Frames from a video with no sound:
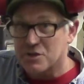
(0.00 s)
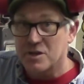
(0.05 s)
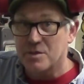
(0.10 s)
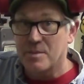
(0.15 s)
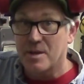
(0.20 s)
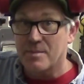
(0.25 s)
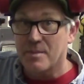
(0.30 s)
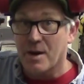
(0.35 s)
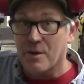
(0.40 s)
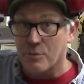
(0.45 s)
going
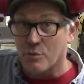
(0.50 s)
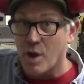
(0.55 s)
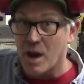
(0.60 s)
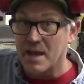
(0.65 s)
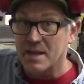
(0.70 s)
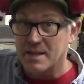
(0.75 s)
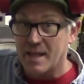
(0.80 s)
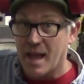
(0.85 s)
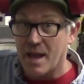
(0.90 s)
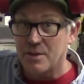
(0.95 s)
to be my
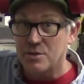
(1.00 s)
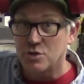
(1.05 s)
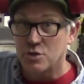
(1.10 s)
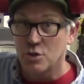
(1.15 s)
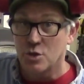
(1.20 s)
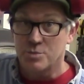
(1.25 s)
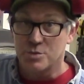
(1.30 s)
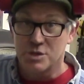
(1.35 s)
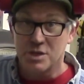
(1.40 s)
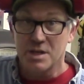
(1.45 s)
right down
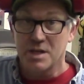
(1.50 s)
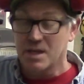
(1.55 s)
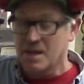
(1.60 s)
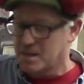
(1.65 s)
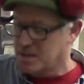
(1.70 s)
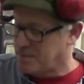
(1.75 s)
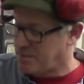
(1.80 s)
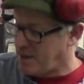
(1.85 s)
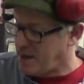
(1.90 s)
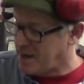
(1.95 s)
tube sitting
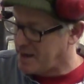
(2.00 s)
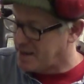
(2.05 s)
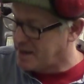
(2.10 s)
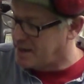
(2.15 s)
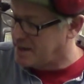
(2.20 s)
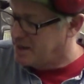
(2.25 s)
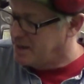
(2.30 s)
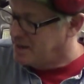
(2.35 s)
on the bike,